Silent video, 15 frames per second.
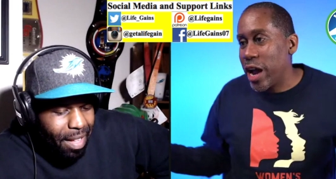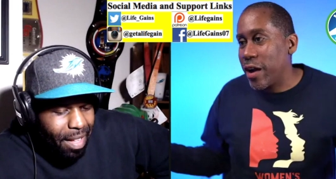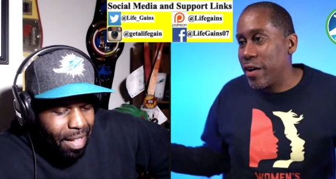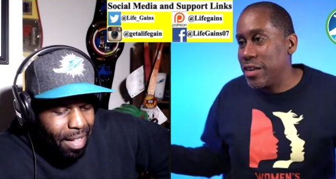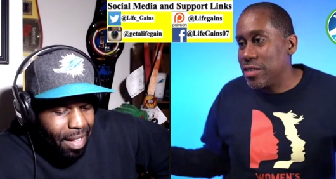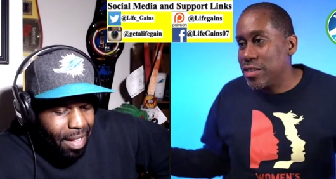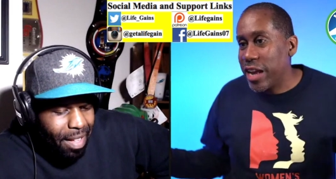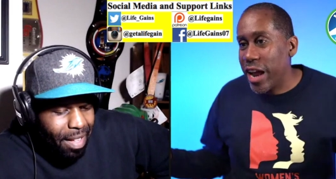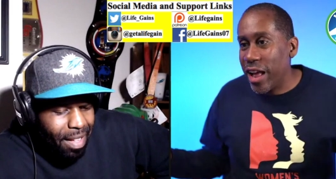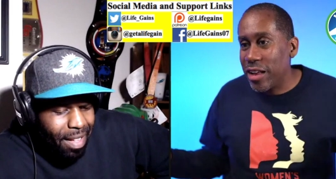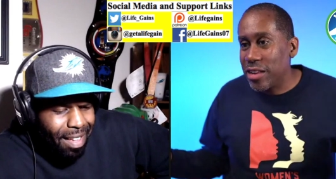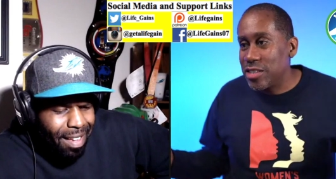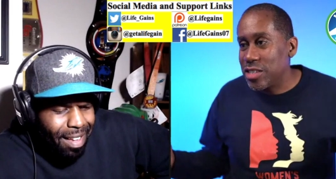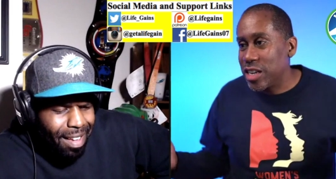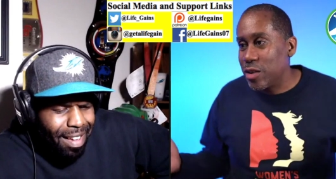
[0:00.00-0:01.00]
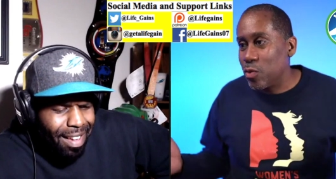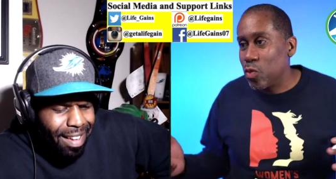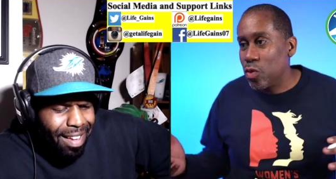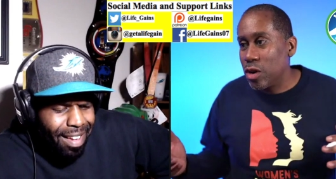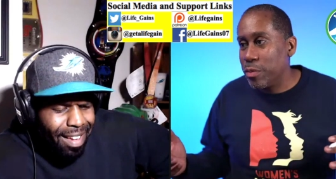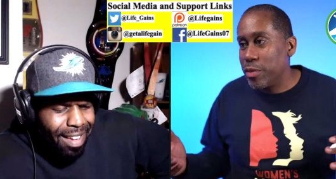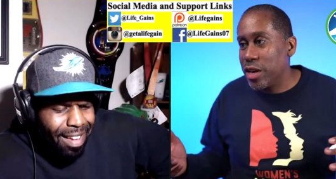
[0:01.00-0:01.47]
Speaker 1: intelligent
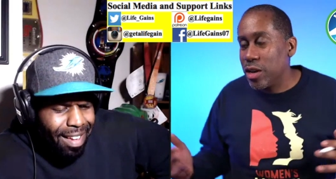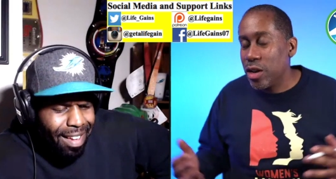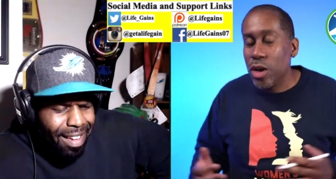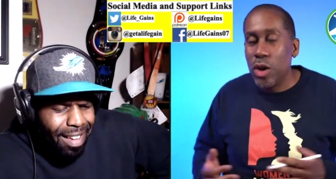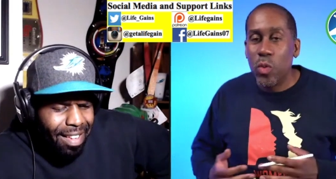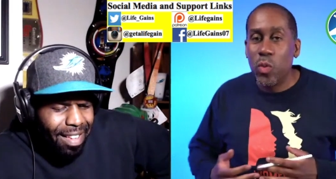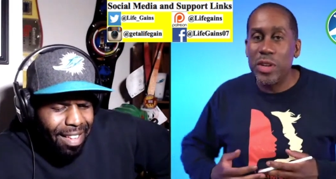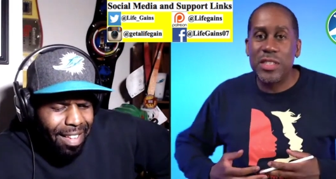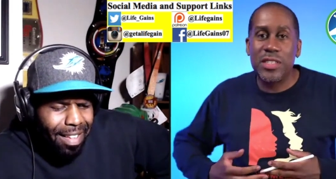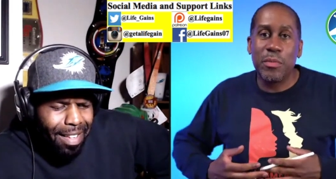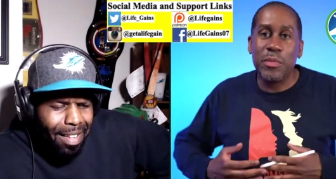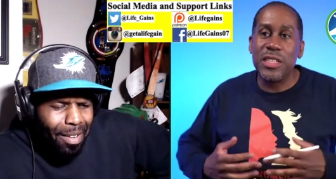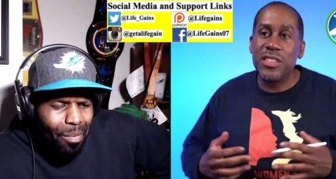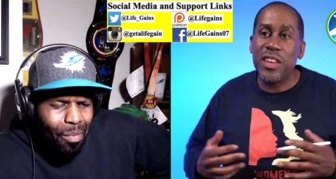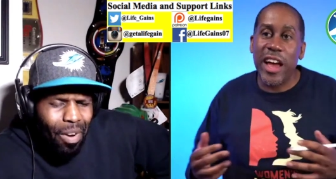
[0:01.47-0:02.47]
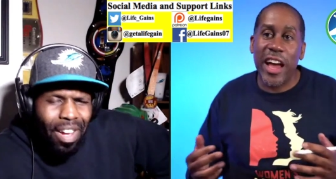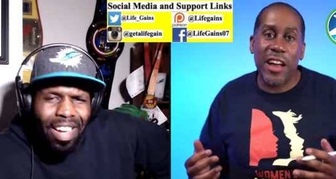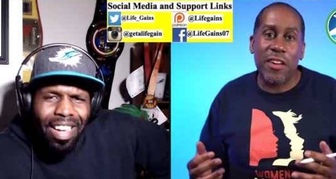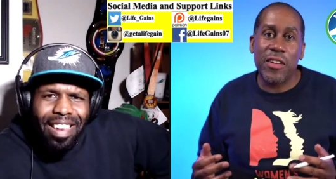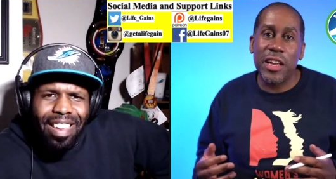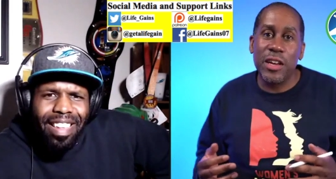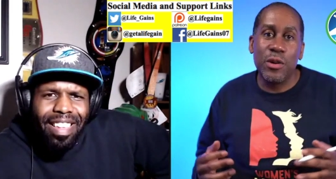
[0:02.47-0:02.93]
woman with some
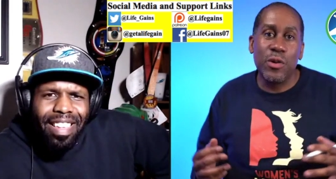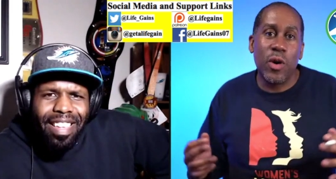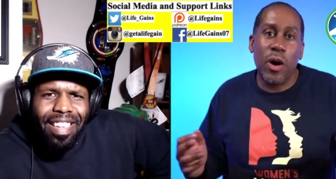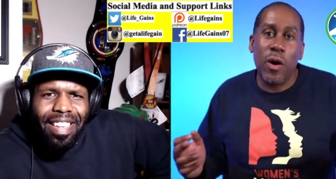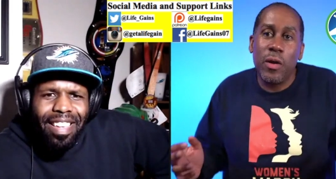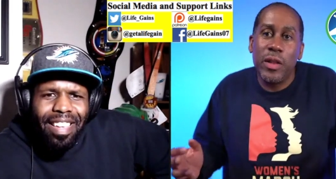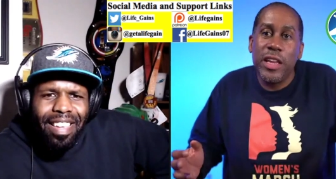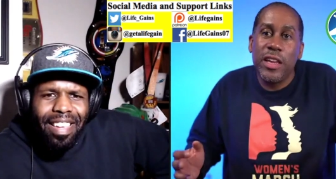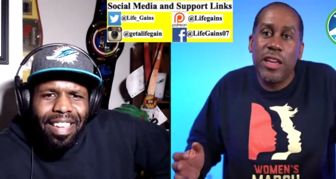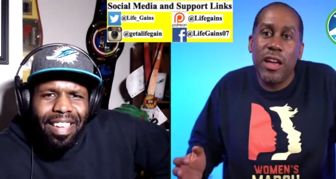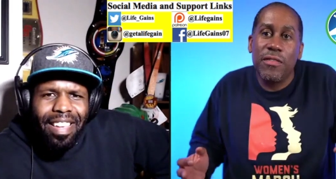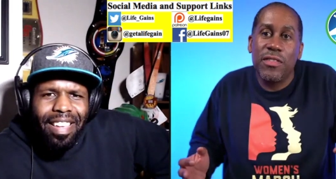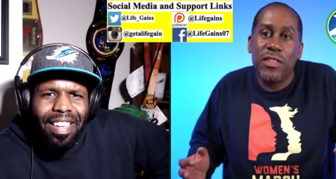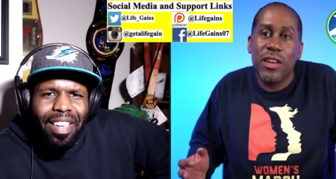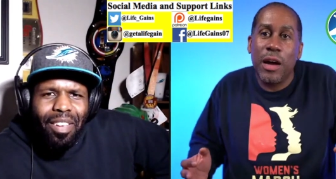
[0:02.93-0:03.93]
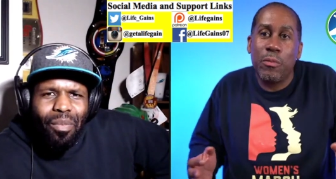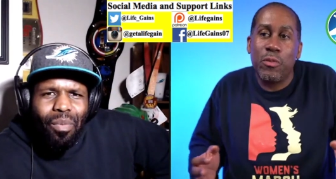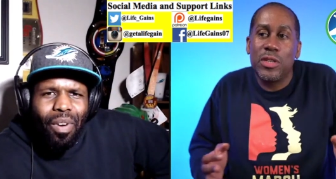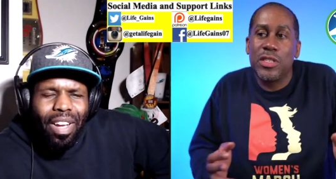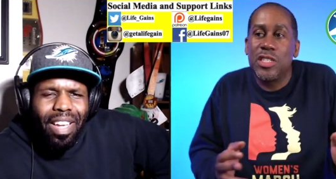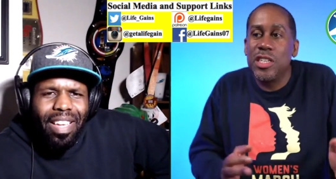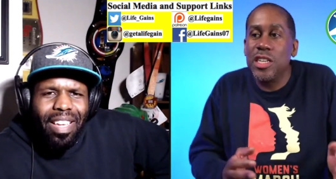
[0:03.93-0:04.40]
integrity who only gives it up
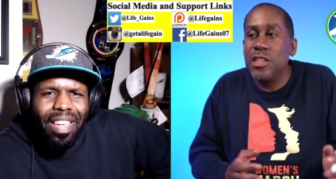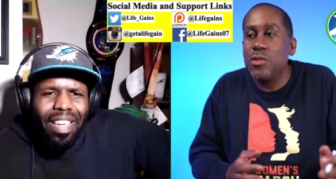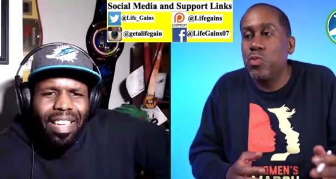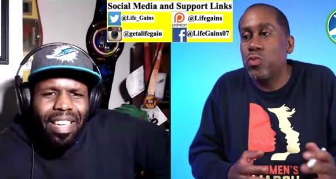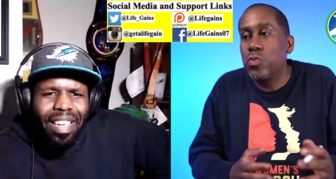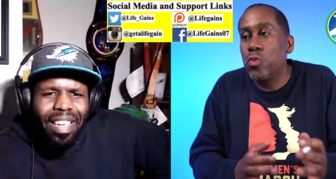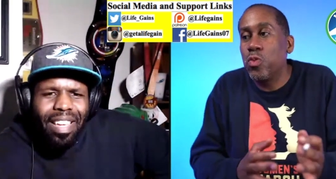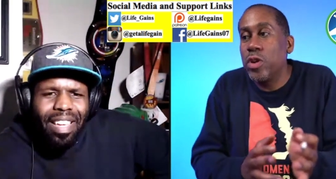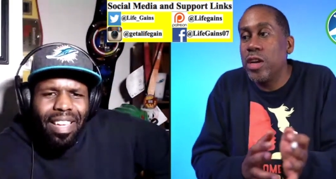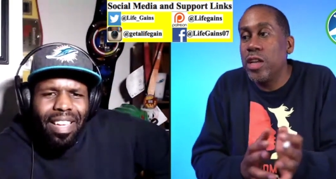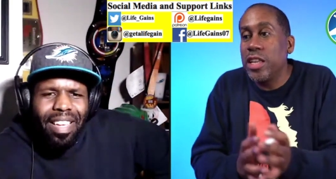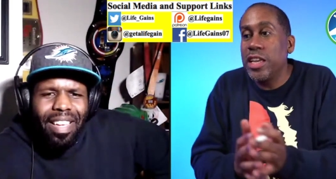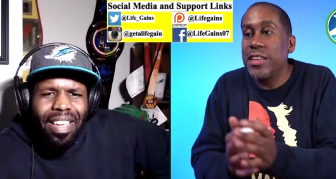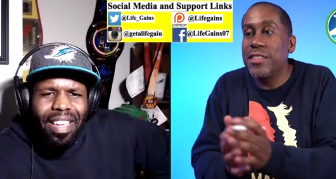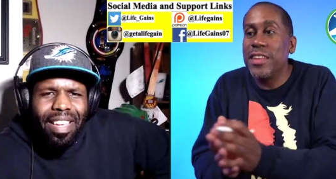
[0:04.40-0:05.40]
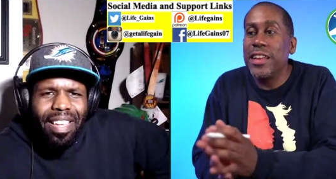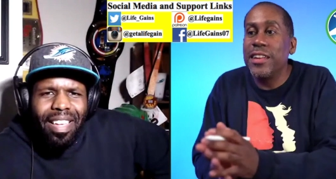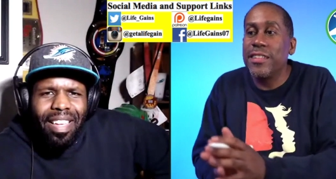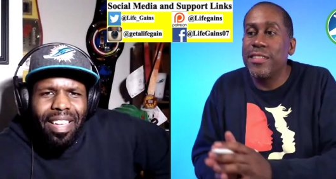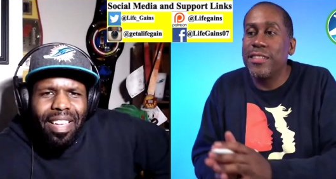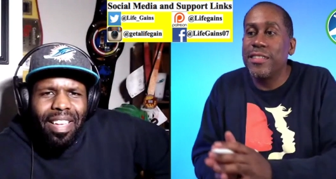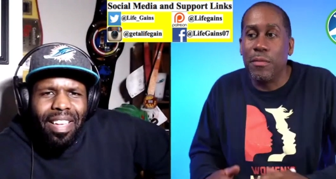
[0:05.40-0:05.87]
when she really is
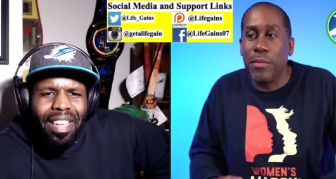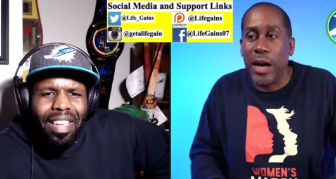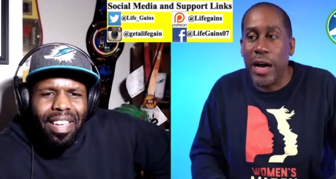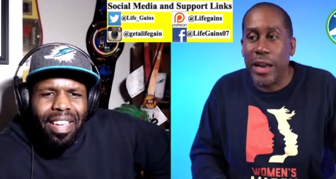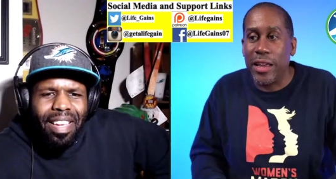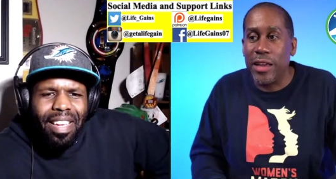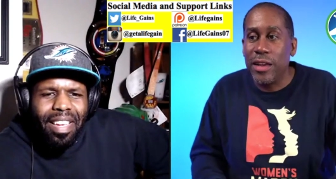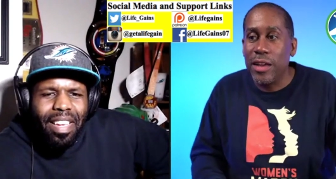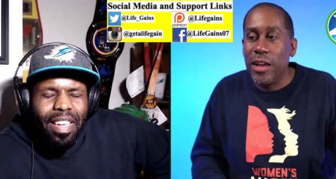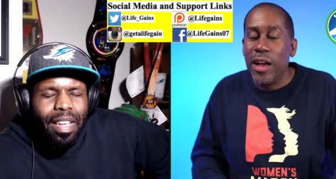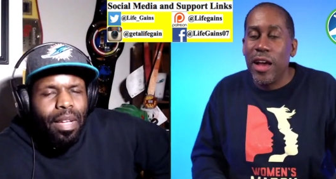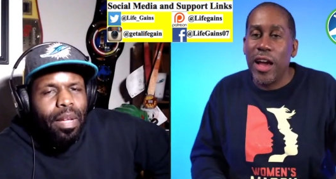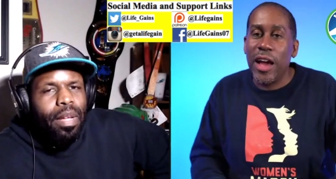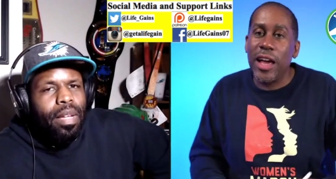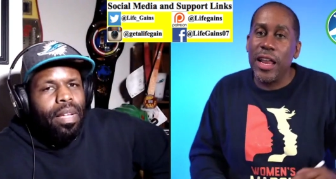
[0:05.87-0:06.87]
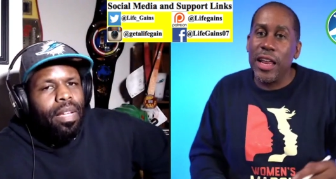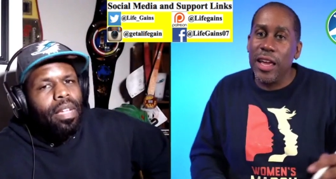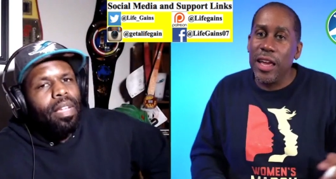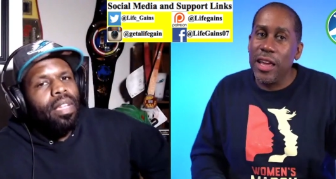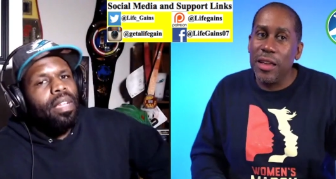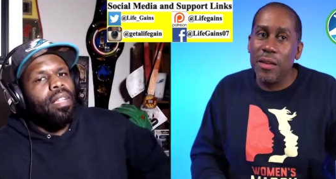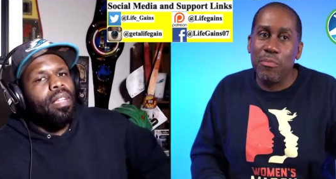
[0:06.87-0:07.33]
into somebody, and
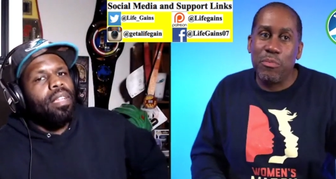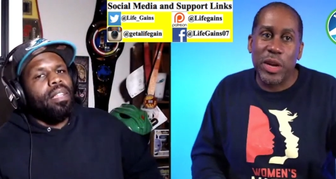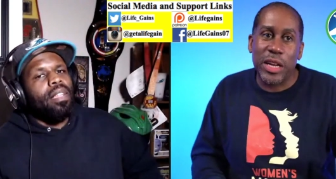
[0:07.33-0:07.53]
he didn't pick